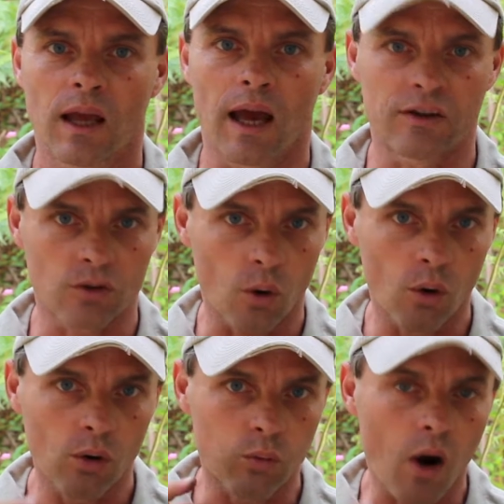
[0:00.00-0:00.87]
And it's
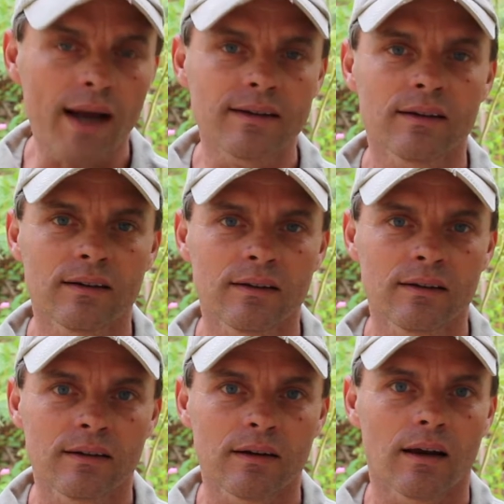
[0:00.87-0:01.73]
all white
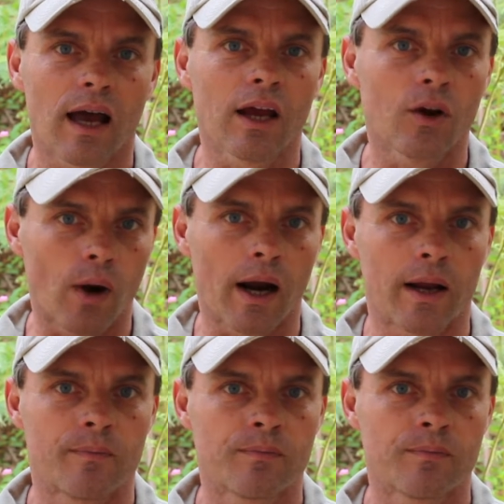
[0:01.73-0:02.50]
and grey.